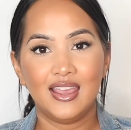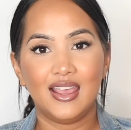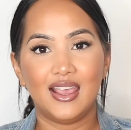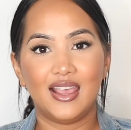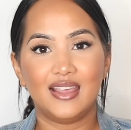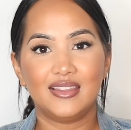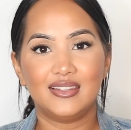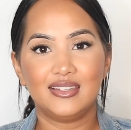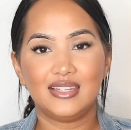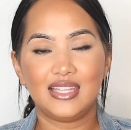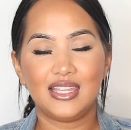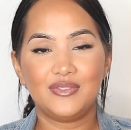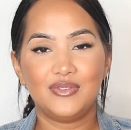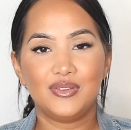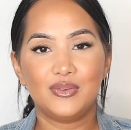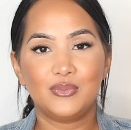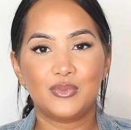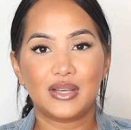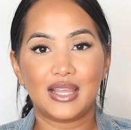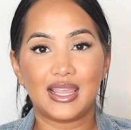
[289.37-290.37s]
And then
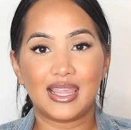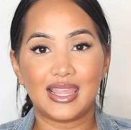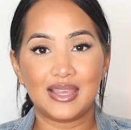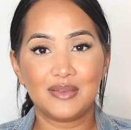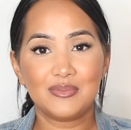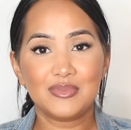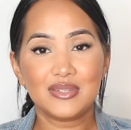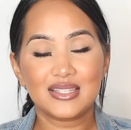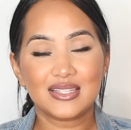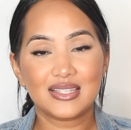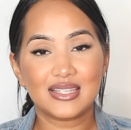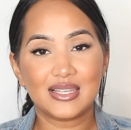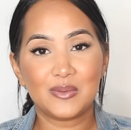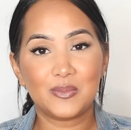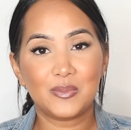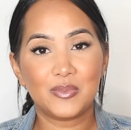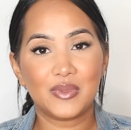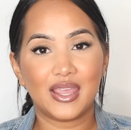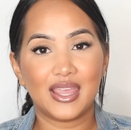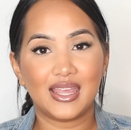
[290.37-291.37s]
even when I am
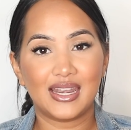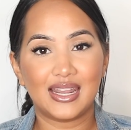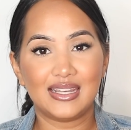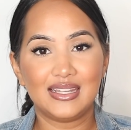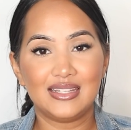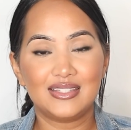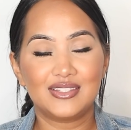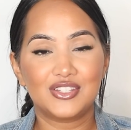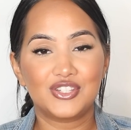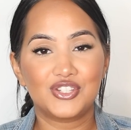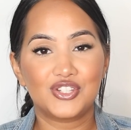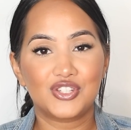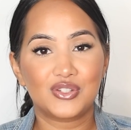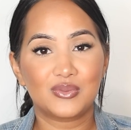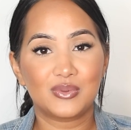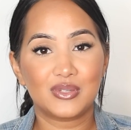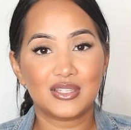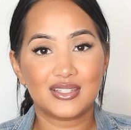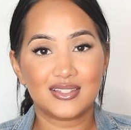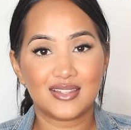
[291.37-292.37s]
asleep and I need to
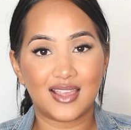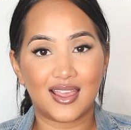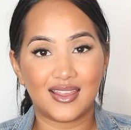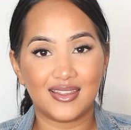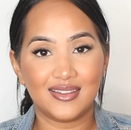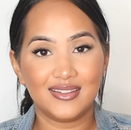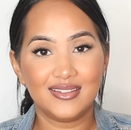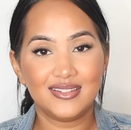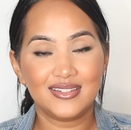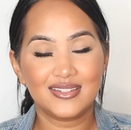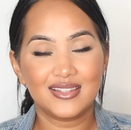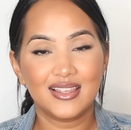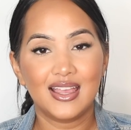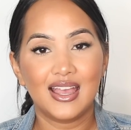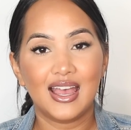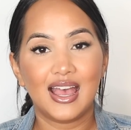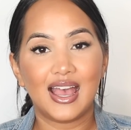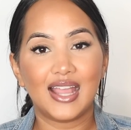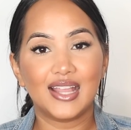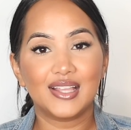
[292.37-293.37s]
switch sides,
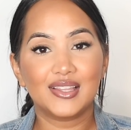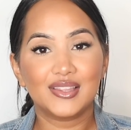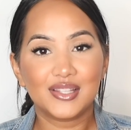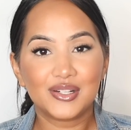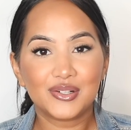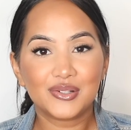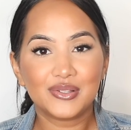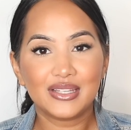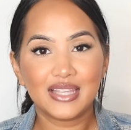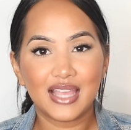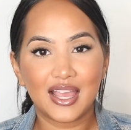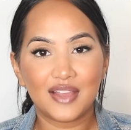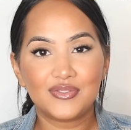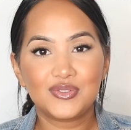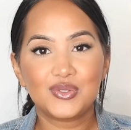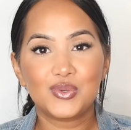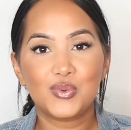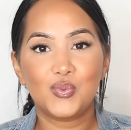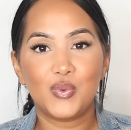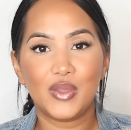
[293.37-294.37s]
I literally
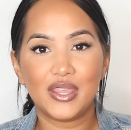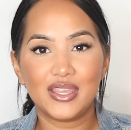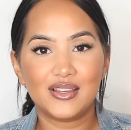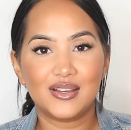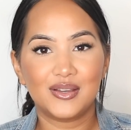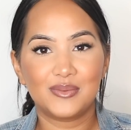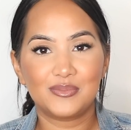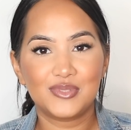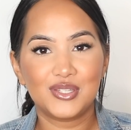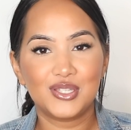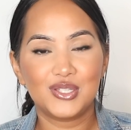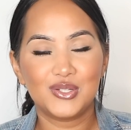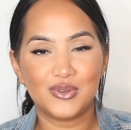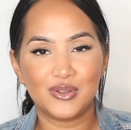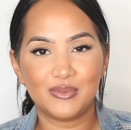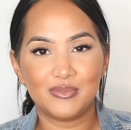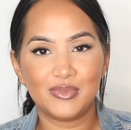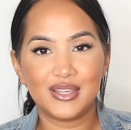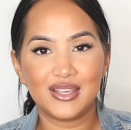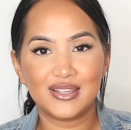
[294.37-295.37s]
have to wake up to do
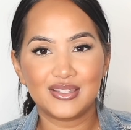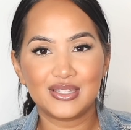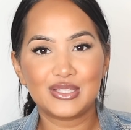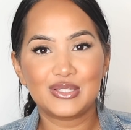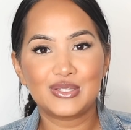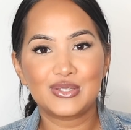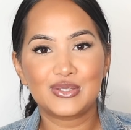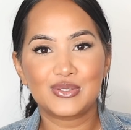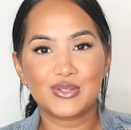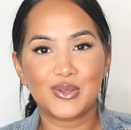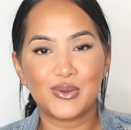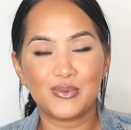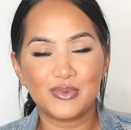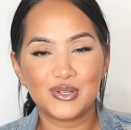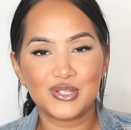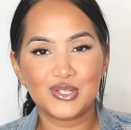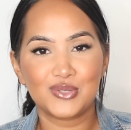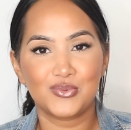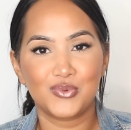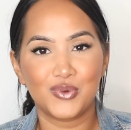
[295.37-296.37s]
it because it's so
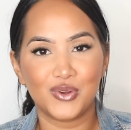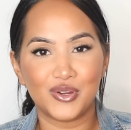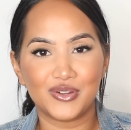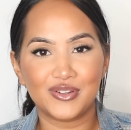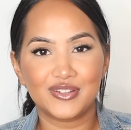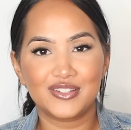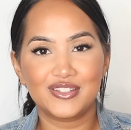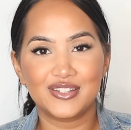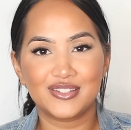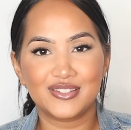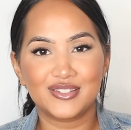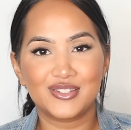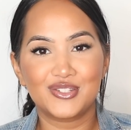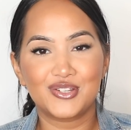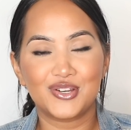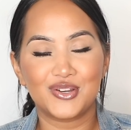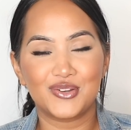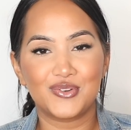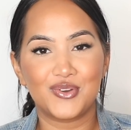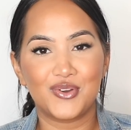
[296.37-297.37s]
much work just to
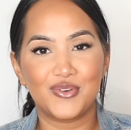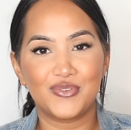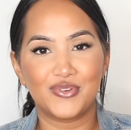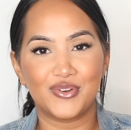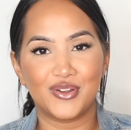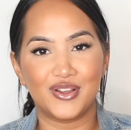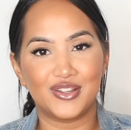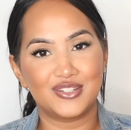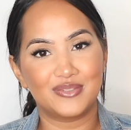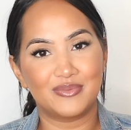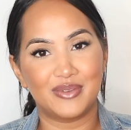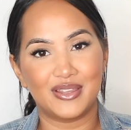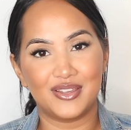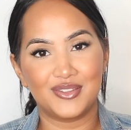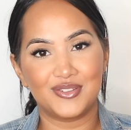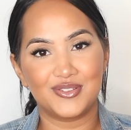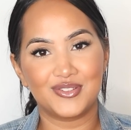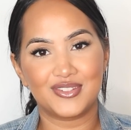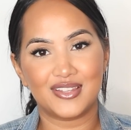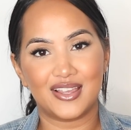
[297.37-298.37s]
turn over onto my
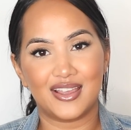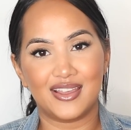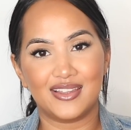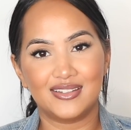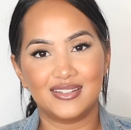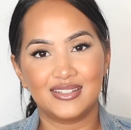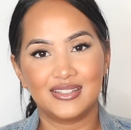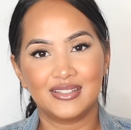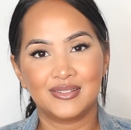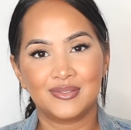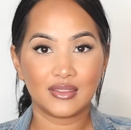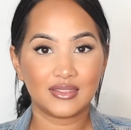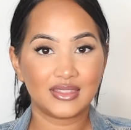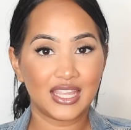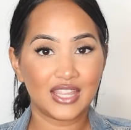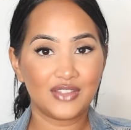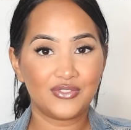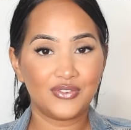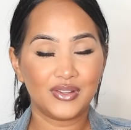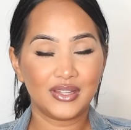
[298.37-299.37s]
other side.
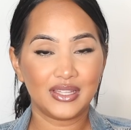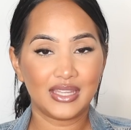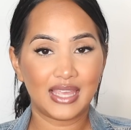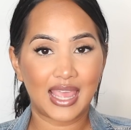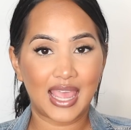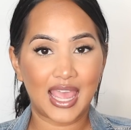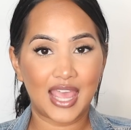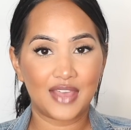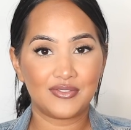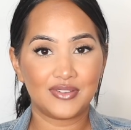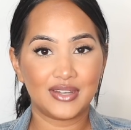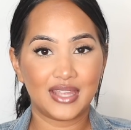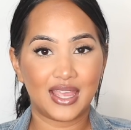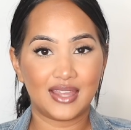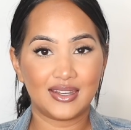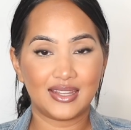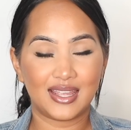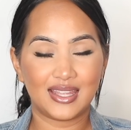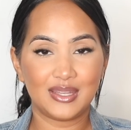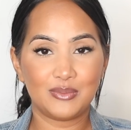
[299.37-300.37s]
Thankfully, I haven't
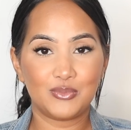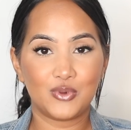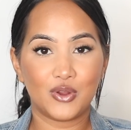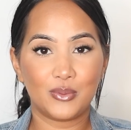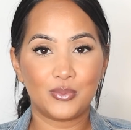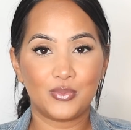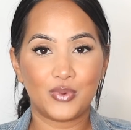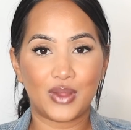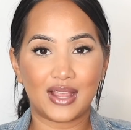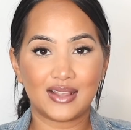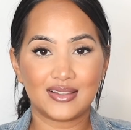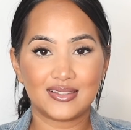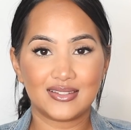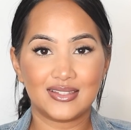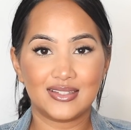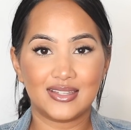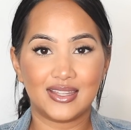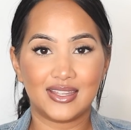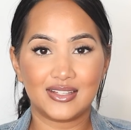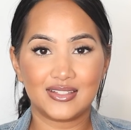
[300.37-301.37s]
had any more
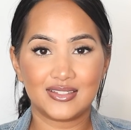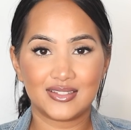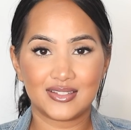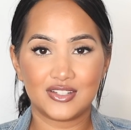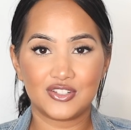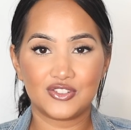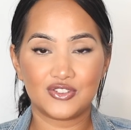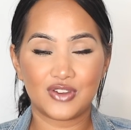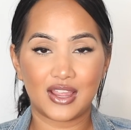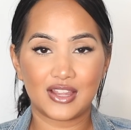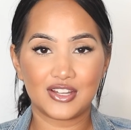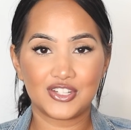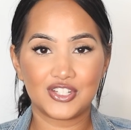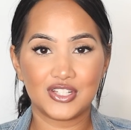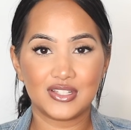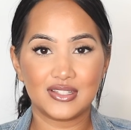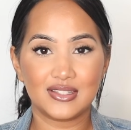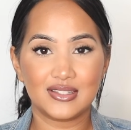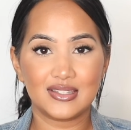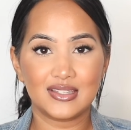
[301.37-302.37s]
Braxton Hicks
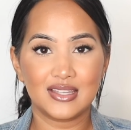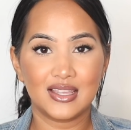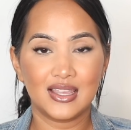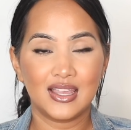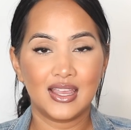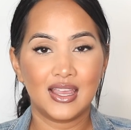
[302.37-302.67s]
contractions.